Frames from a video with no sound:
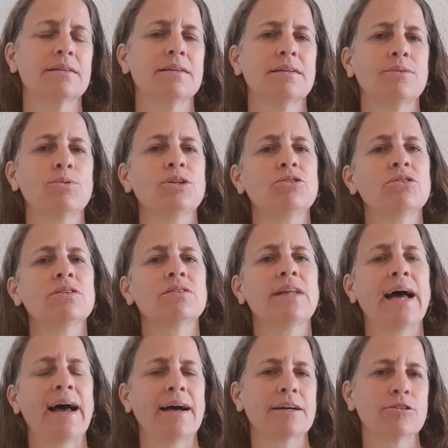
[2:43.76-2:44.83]
which is
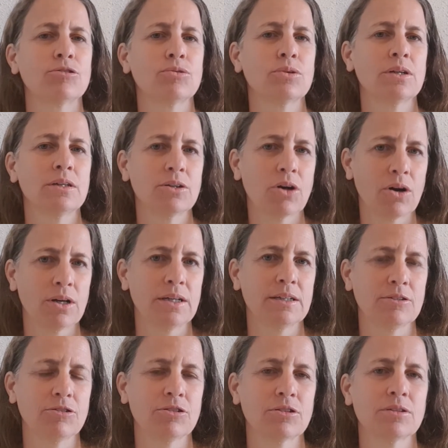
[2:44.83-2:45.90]
the actual
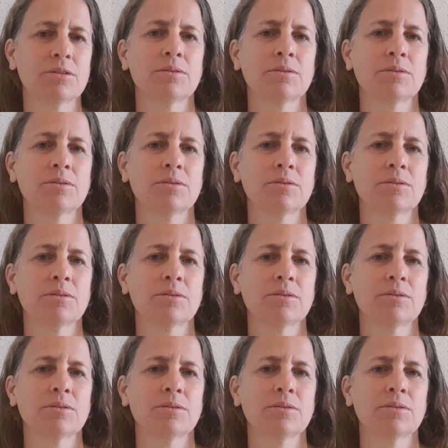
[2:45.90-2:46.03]
knowledge.